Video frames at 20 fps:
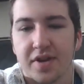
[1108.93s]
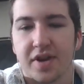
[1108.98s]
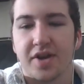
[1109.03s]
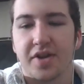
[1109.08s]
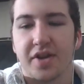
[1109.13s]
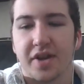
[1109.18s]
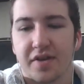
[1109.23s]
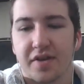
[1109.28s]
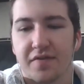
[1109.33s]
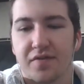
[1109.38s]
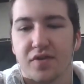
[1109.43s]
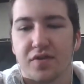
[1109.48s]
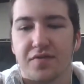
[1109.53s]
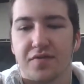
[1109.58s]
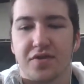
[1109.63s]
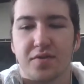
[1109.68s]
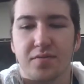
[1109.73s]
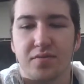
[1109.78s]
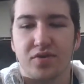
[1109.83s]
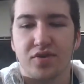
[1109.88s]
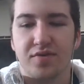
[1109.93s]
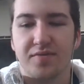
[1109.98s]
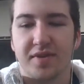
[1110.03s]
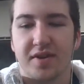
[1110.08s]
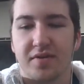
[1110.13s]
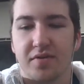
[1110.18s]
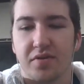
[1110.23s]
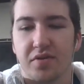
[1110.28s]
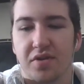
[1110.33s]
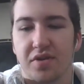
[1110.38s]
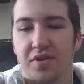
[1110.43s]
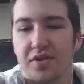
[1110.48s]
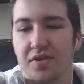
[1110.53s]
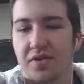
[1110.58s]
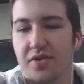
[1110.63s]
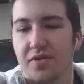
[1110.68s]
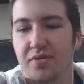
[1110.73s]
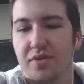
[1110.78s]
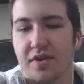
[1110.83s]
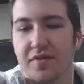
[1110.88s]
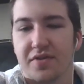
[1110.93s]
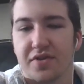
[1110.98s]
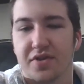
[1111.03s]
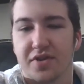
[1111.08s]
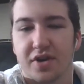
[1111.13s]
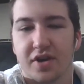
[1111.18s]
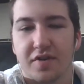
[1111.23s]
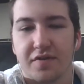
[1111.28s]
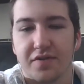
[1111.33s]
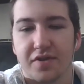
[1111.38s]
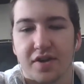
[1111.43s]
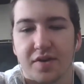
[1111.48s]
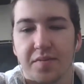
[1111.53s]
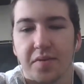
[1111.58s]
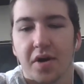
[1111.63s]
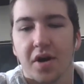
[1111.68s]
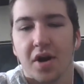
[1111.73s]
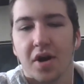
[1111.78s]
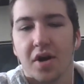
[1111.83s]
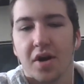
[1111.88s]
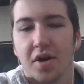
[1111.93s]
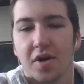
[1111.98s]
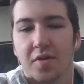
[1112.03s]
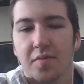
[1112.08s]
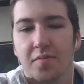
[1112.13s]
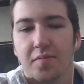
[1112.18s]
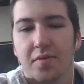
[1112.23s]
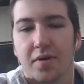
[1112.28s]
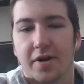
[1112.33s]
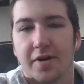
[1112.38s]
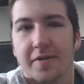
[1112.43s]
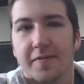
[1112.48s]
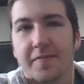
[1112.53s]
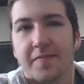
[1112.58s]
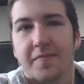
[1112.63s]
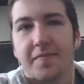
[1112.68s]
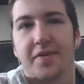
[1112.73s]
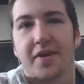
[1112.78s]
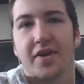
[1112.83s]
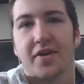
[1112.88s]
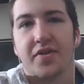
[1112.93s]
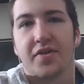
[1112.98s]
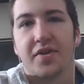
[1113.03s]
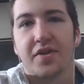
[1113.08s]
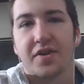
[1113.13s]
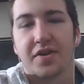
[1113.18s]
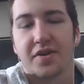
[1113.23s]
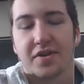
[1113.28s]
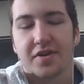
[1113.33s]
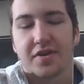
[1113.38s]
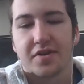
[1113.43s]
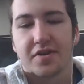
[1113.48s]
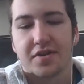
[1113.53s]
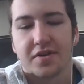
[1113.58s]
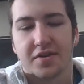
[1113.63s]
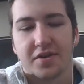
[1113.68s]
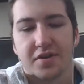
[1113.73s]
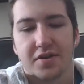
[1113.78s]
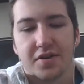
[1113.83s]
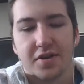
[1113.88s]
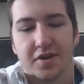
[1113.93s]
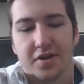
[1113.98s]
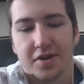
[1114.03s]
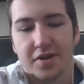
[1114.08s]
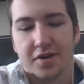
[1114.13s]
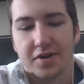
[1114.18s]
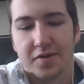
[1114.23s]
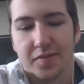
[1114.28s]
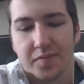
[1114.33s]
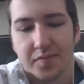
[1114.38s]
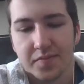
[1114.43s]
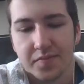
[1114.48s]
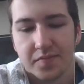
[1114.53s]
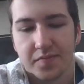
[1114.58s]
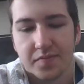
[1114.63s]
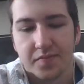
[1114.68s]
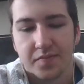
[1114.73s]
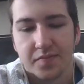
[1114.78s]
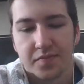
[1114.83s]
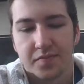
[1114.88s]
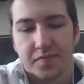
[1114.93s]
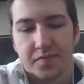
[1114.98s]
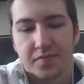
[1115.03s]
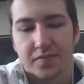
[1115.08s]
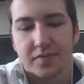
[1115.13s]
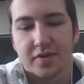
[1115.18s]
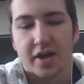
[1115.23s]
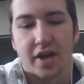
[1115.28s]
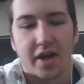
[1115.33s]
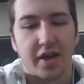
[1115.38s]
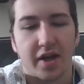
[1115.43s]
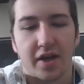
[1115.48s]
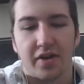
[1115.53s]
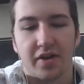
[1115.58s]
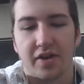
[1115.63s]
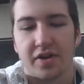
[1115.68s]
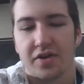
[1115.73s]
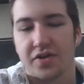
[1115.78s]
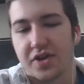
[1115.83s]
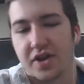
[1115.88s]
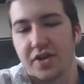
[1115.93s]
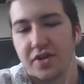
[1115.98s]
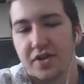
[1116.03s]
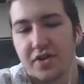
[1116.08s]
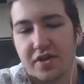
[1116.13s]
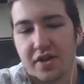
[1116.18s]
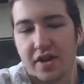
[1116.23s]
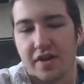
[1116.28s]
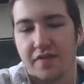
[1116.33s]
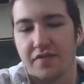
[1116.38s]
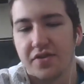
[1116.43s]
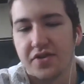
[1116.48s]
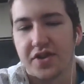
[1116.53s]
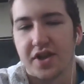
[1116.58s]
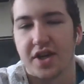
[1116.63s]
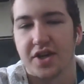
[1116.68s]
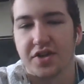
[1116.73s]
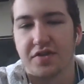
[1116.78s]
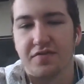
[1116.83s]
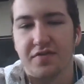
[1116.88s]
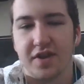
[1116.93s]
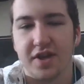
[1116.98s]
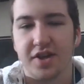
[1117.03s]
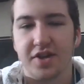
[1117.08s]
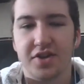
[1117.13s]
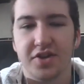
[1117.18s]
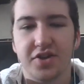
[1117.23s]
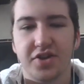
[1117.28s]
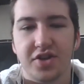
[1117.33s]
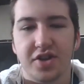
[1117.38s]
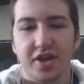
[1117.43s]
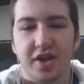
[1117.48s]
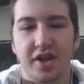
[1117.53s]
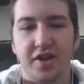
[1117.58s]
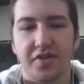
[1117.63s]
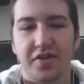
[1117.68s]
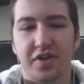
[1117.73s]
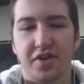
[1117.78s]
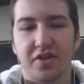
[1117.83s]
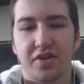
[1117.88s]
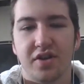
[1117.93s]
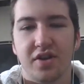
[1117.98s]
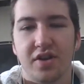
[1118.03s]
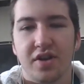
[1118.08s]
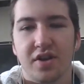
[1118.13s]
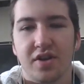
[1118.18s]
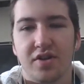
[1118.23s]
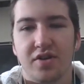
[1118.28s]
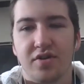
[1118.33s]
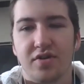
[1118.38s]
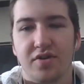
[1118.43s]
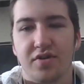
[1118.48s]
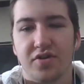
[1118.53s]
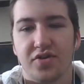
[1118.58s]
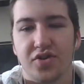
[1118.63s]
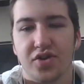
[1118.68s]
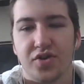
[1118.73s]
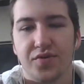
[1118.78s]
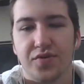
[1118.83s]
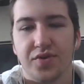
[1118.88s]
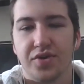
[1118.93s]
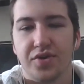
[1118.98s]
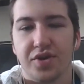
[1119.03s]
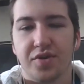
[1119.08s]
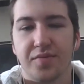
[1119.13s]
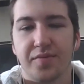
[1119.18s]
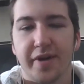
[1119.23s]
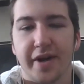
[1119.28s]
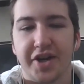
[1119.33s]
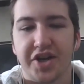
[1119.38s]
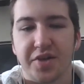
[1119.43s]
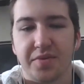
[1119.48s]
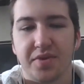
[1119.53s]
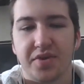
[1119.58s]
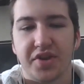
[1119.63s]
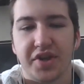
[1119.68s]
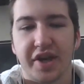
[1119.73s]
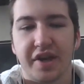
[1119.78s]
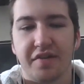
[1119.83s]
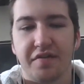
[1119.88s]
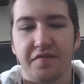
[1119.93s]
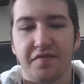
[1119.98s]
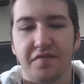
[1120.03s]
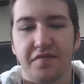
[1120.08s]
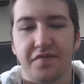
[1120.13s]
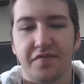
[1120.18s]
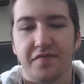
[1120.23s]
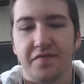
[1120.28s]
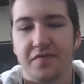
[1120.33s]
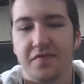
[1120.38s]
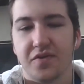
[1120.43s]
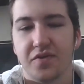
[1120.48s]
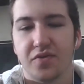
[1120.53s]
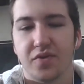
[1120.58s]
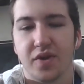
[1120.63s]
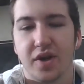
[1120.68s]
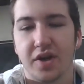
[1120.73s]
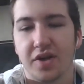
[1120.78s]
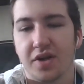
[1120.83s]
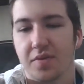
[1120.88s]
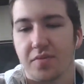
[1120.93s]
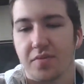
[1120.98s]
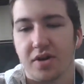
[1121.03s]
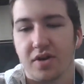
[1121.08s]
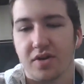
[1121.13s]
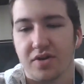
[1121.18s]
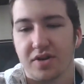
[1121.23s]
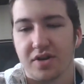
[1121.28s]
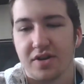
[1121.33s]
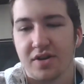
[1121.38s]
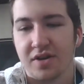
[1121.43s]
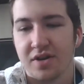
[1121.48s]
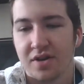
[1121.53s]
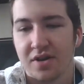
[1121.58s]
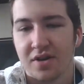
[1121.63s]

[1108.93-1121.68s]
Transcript: Yeah, they had a forfeit to Boom. That really threw everything off for them. But I think, like you said, I think they have the size advantage, and I think there's no real good matchup they have for Randy Butler